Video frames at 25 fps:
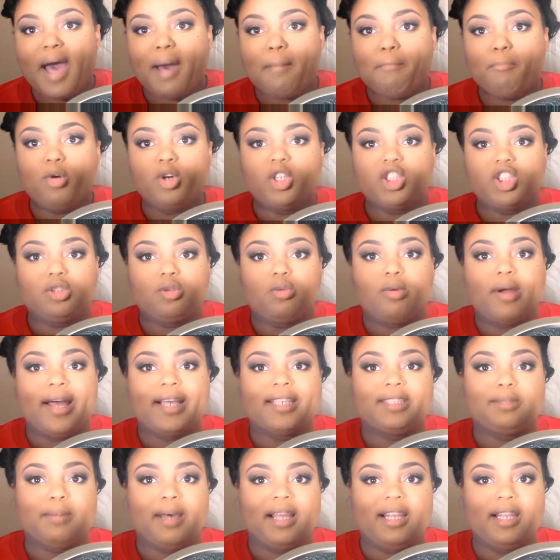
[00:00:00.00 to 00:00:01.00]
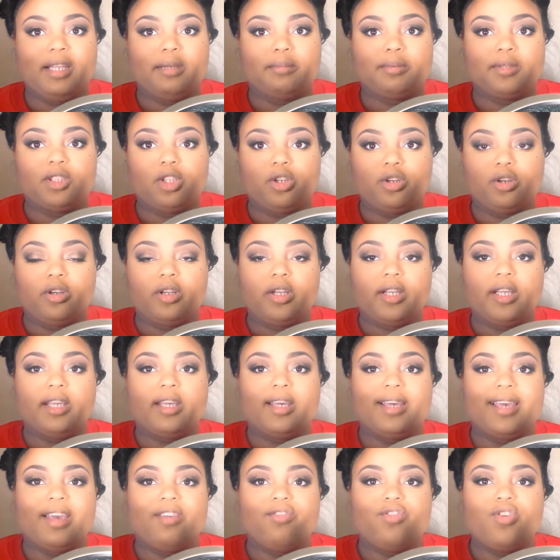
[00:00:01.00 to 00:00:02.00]
I moisturized my lips
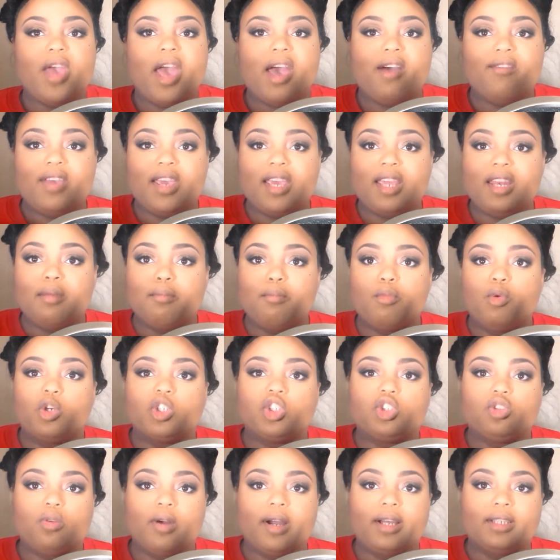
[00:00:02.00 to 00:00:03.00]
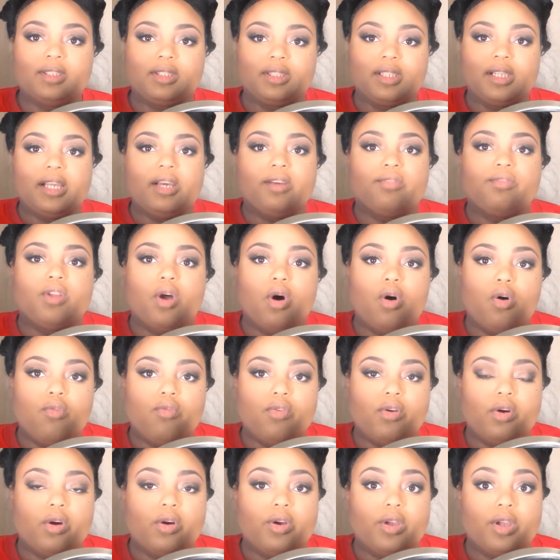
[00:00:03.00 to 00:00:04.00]
earlier. If you have any moisturizer left
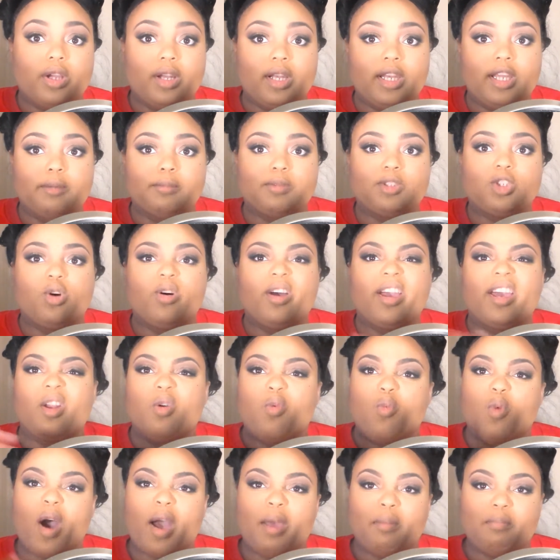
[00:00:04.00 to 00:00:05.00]
over on your lips, go ahead and